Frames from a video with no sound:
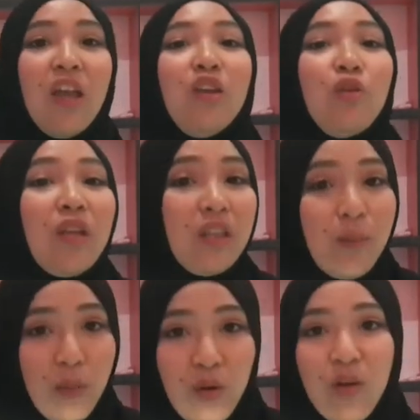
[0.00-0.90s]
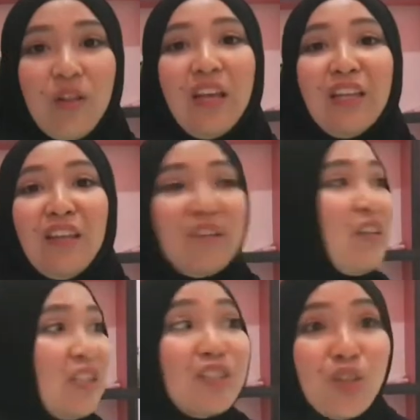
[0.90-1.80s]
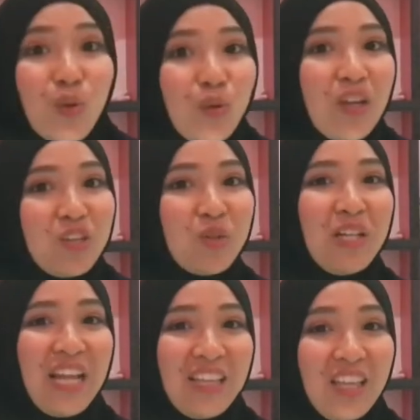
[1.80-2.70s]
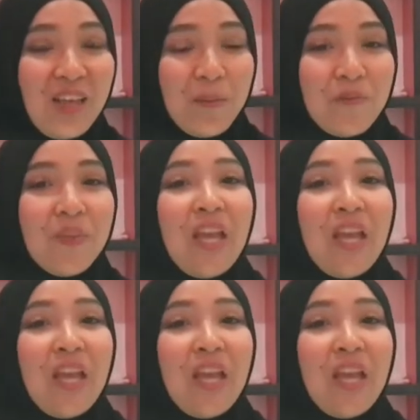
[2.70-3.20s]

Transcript: you're in the mall and there is no natural lighting,